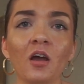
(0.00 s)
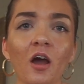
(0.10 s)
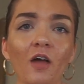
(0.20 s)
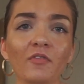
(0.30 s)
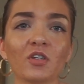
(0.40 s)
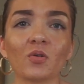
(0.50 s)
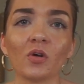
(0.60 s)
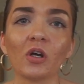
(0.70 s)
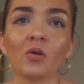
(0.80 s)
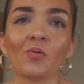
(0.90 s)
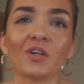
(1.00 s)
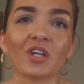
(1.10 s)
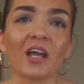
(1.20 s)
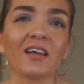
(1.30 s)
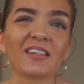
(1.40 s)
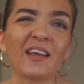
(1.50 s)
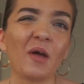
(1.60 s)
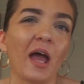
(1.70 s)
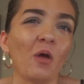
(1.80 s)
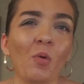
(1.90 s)
of the story, which I guess
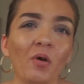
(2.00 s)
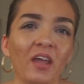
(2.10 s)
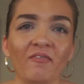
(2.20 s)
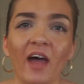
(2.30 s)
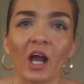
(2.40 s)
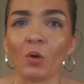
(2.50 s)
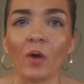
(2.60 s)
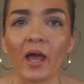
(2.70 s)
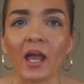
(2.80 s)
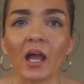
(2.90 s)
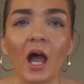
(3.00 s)
I won't give that away.